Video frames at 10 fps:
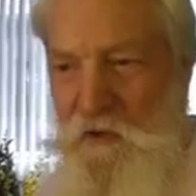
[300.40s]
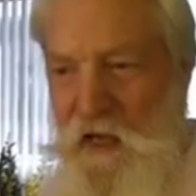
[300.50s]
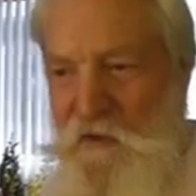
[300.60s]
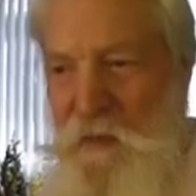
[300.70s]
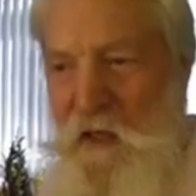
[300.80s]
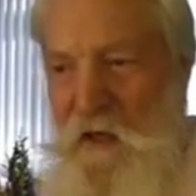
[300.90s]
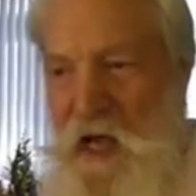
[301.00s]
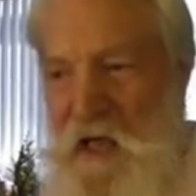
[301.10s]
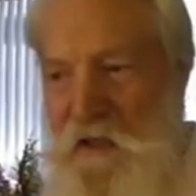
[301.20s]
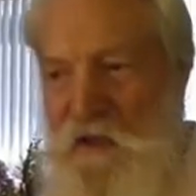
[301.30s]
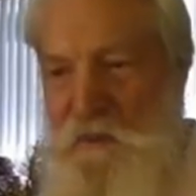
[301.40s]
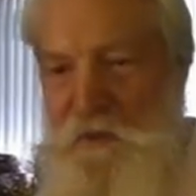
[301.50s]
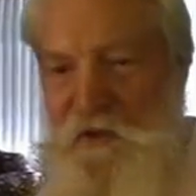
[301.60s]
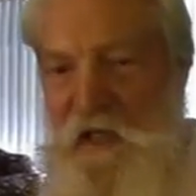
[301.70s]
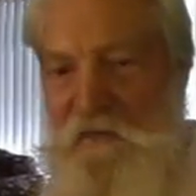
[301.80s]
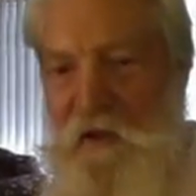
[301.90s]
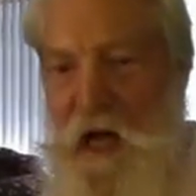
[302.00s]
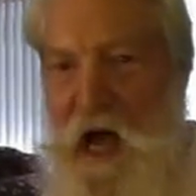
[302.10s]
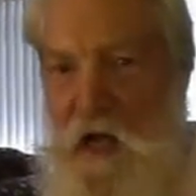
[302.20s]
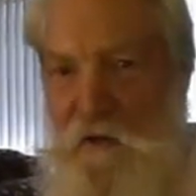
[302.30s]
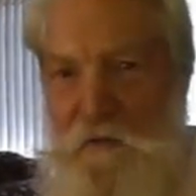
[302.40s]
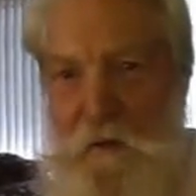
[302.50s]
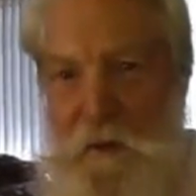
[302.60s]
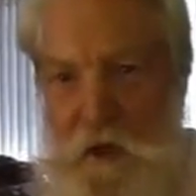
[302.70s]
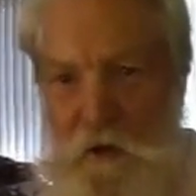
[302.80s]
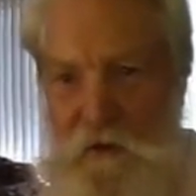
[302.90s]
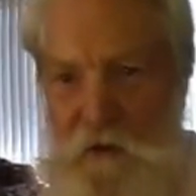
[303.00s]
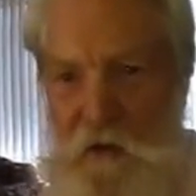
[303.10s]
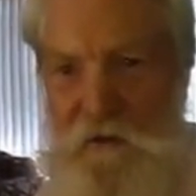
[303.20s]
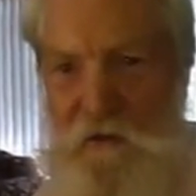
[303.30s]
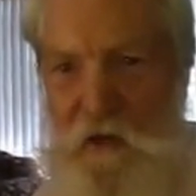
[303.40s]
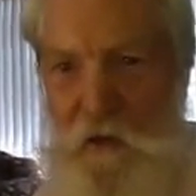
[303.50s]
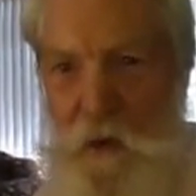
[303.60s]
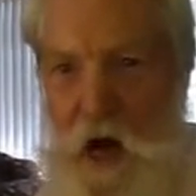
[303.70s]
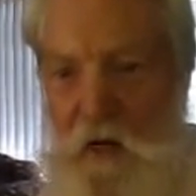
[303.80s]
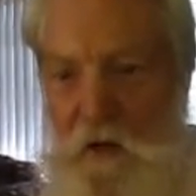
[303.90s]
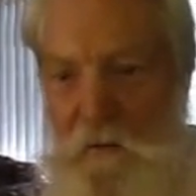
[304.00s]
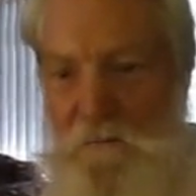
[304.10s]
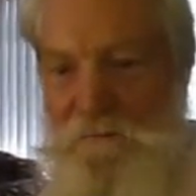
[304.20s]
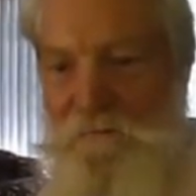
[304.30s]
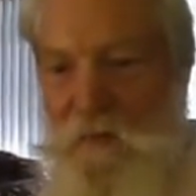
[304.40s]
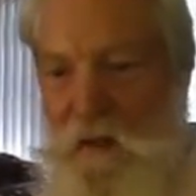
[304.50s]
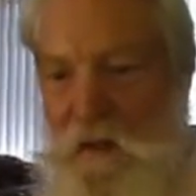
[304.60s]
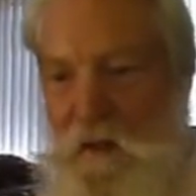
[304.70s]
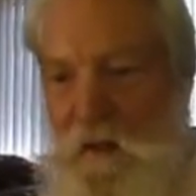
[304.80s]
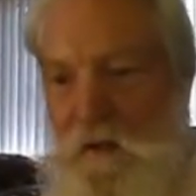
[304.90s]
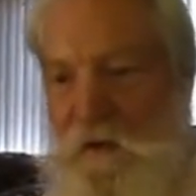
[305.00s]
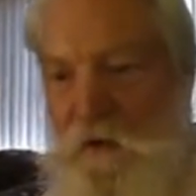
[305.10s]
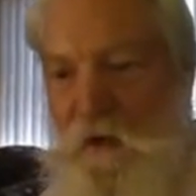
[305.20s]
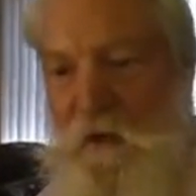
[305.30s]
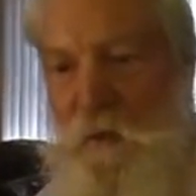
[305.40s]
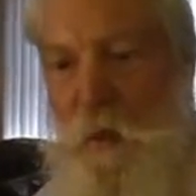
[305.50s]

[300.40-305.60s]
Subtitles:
transparent eyelids protect their eyes from irritants in the water. During